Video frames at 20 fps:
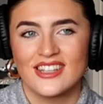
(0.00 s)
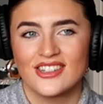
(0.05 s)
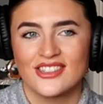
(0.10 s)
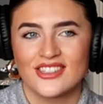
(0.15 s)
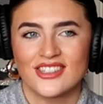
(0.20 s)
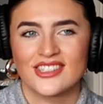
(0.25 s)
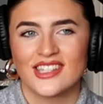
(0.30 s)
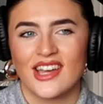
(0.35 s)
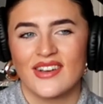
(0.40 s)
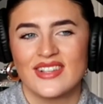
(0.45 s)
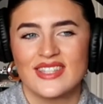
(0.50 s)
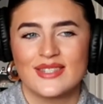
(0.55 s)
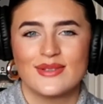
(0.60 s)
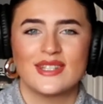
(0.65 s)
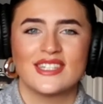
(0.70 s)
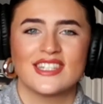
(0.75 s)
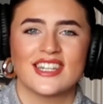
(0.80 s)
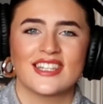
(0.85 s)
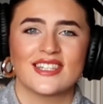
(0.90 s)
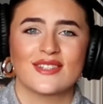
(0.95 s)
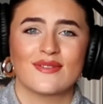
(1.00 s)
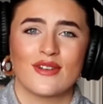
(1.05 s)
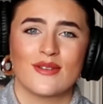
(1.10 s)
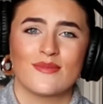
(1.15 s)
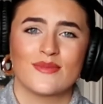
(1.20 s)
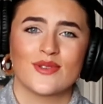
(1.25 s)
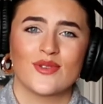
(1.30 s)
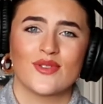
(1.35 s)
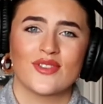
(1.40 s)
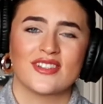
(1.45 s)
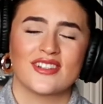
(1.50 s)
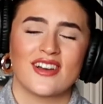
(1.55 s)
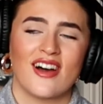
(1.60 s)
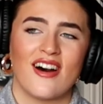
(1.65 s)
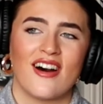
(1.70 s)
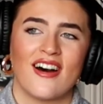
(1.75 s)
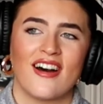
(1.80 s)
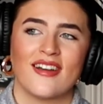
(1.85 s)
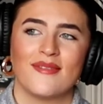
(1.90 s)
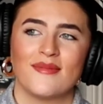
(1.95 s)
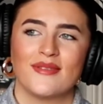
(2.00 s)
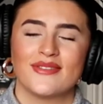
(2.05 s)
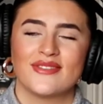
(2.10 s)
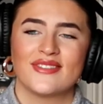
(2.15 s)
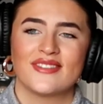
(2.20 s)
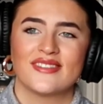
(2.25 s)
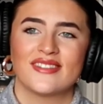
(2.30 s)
You could just go into each other's rooms all the time.